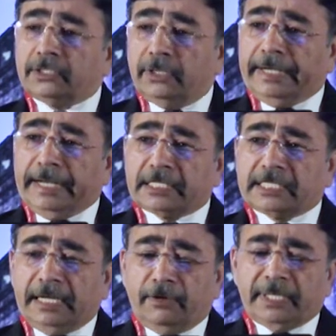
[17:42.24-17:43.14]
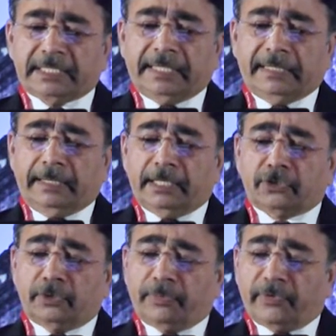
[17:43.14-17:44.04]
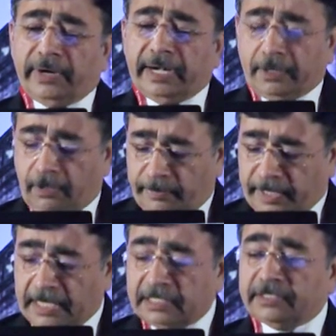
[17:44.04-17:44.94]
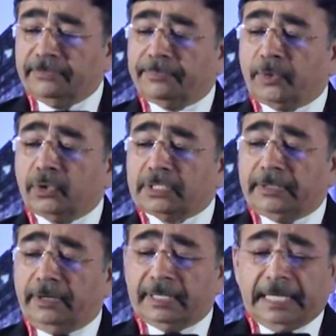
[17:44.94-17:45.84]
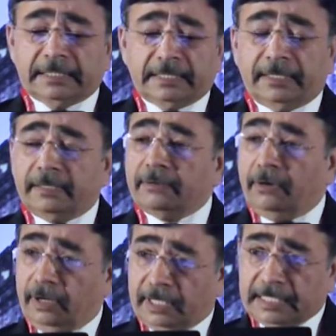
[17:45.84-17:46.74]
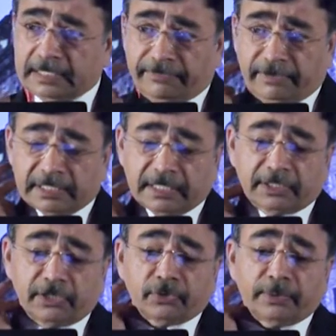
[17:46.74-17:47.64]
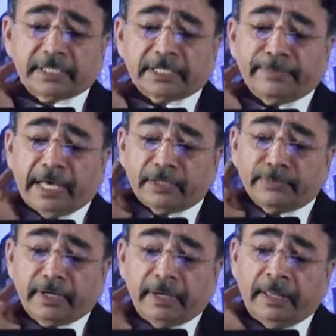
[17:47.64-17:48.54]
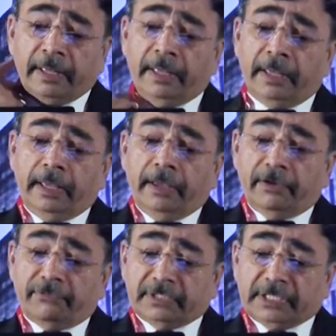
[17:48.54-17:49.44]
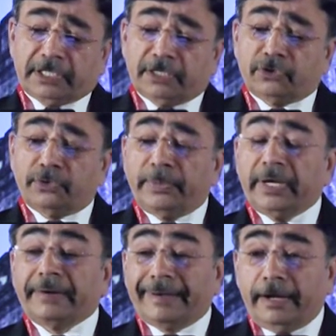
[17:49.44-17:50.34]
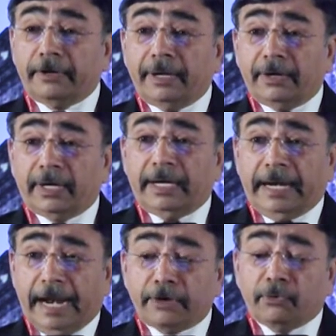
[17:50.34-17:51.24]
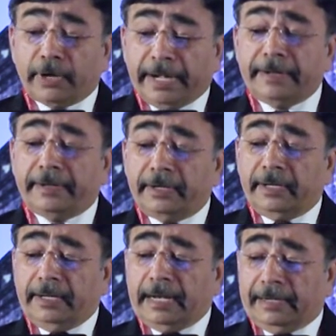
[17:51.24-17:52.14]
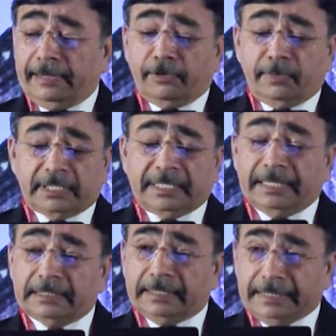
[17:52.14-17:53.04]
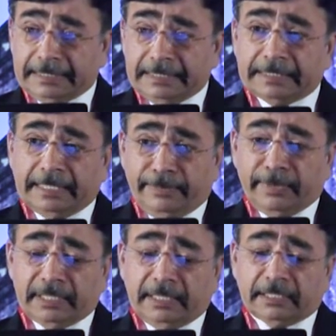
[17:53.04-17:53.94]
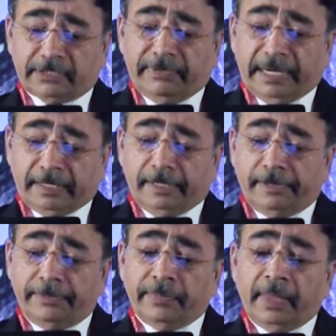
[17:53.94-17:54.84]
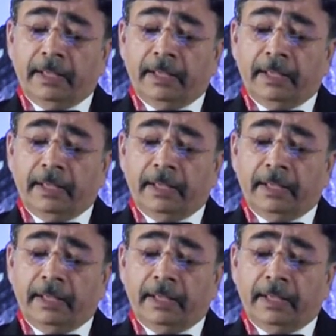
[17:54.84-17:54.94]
So in nutshell, basic clinic should provide comprehensive approach in organizing infrastructure to basic management. Physicians should be trained and oriented in handling obesity as a disease and a measure as a factor.